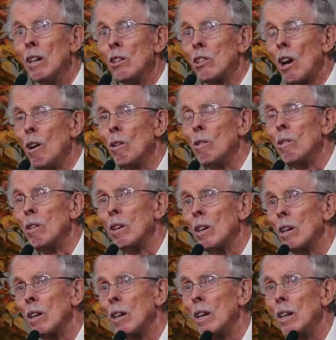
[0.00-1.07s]
So,
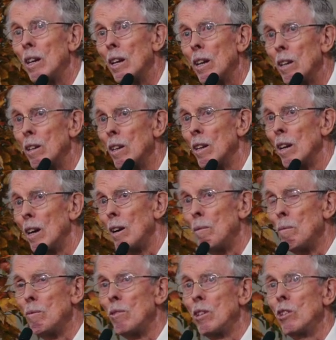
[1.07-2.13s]

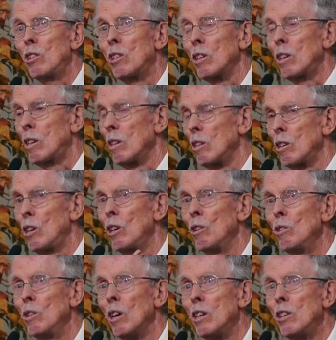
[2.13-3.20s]
um, just to
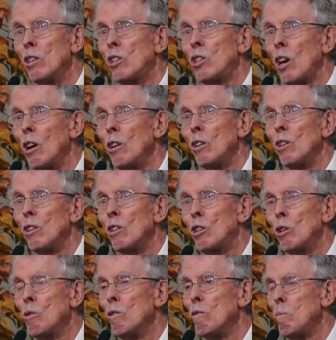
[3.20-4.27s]
conclude, I just show you
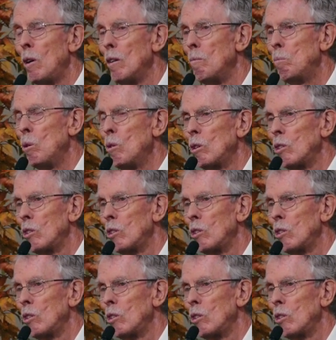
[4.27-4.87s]
two of my books.